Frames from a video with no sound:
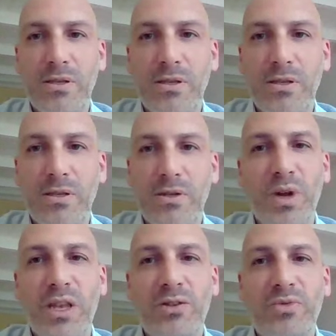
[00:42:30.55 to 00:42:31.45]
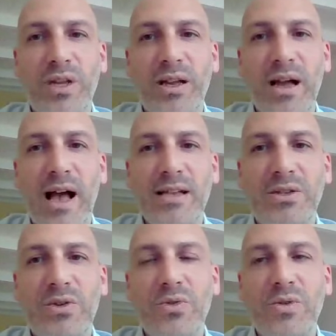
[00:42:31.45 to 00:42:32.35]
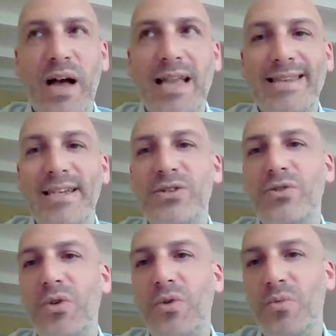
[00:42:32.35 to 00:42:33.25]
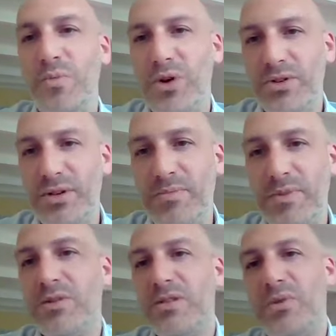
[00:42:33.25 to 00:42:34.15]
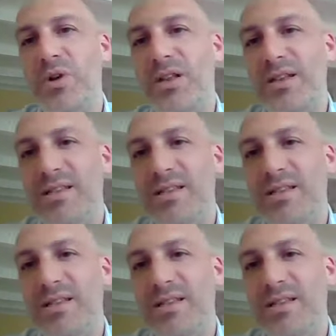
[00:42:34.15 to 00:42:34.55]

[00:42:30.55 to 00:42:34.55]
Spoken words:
So it will not ask you additional burden, because